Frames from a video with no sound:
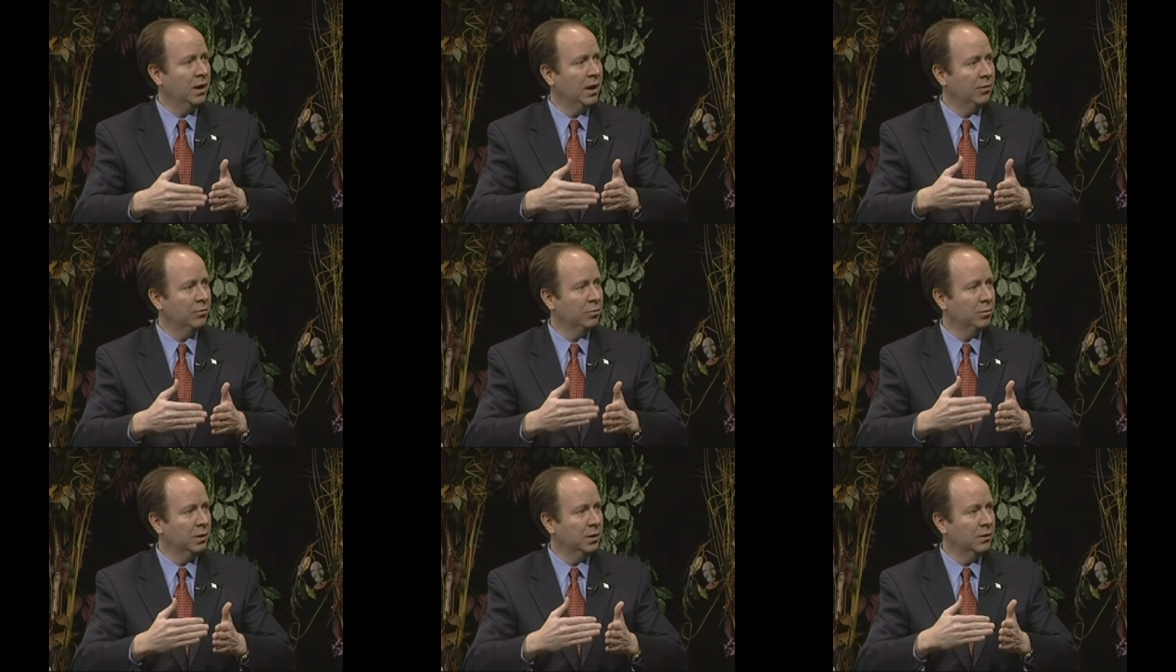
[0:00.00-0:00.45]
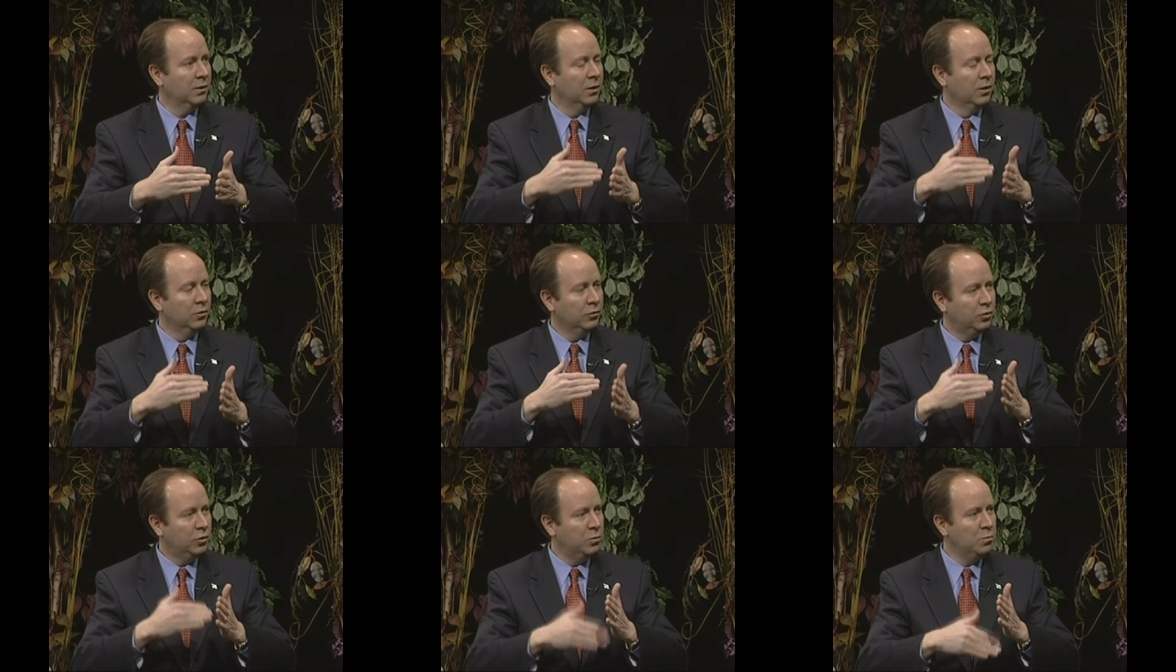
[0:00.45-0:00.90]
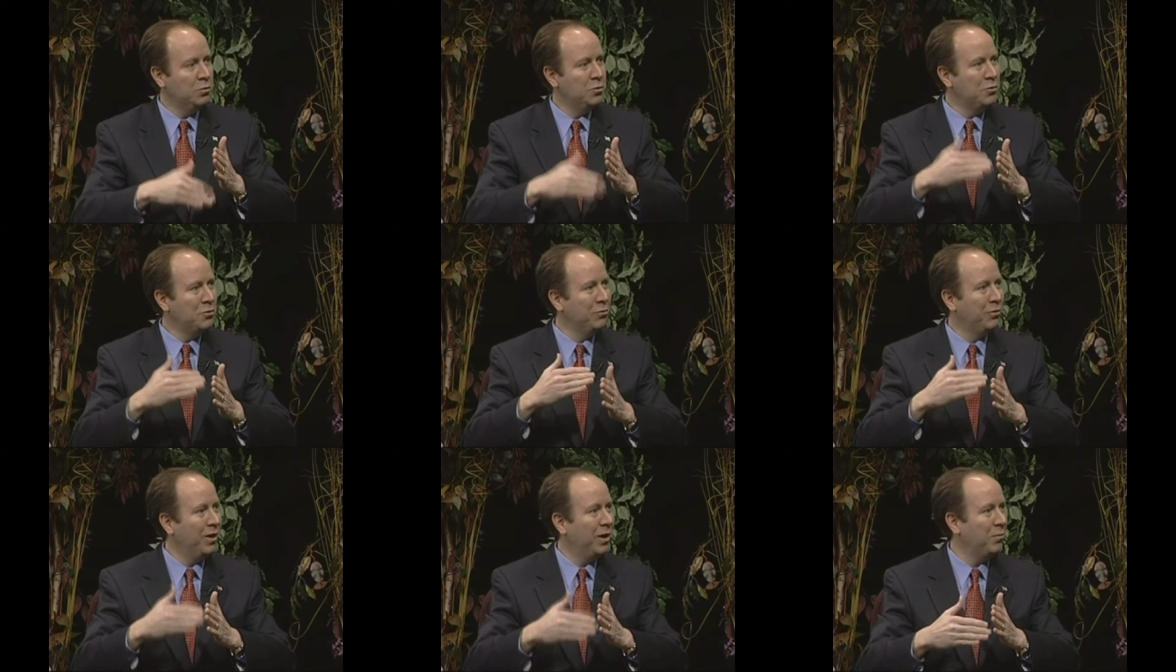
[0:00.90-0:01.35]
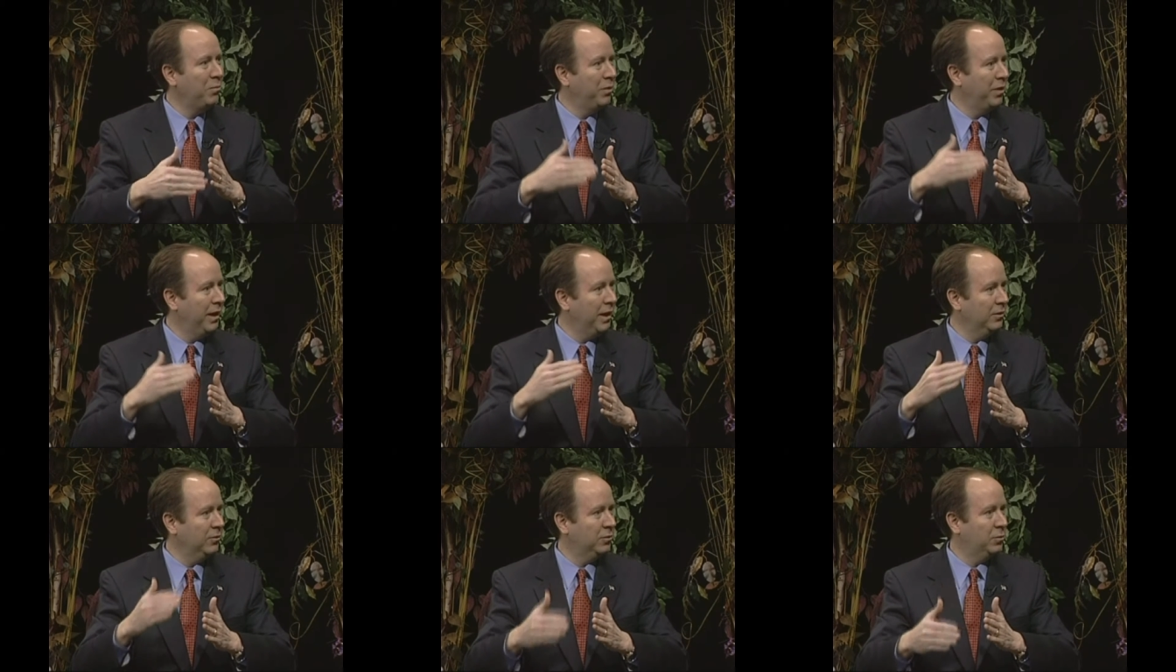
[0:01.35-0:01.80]
government to move up
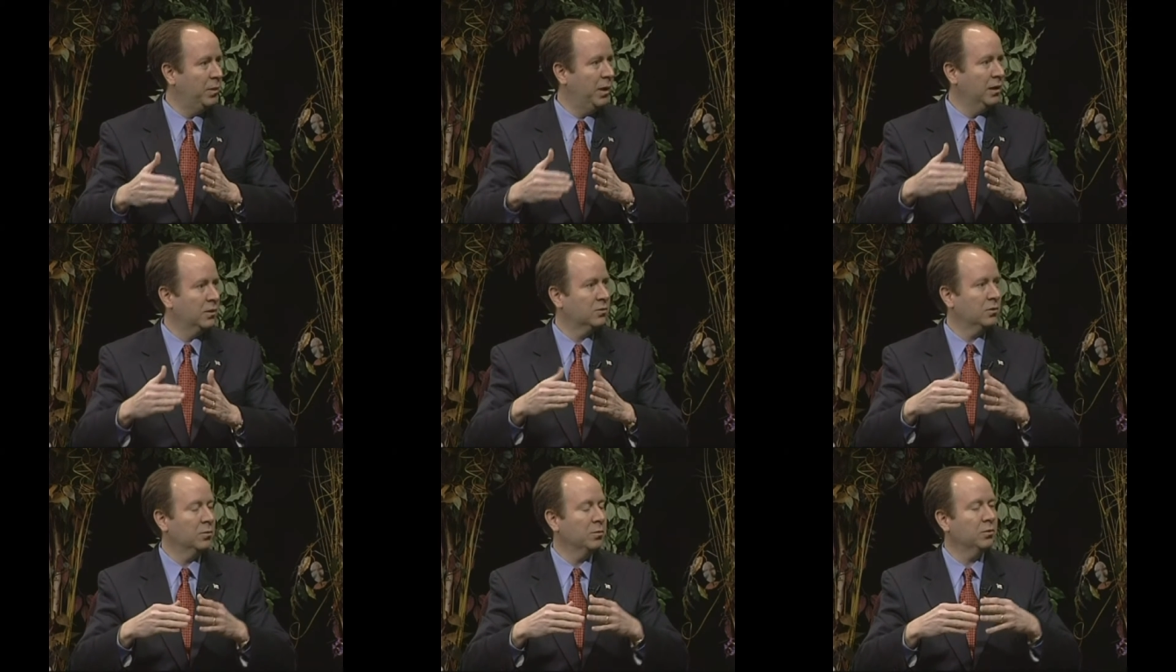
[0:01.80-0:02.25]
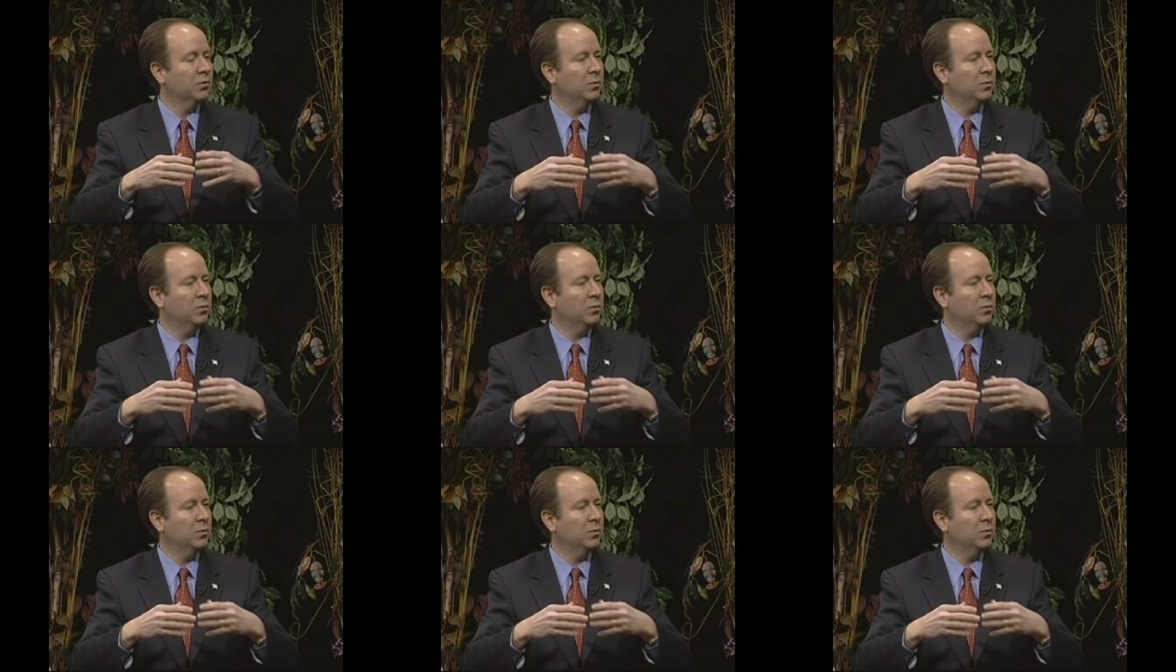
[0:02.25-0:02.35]
that spectrum.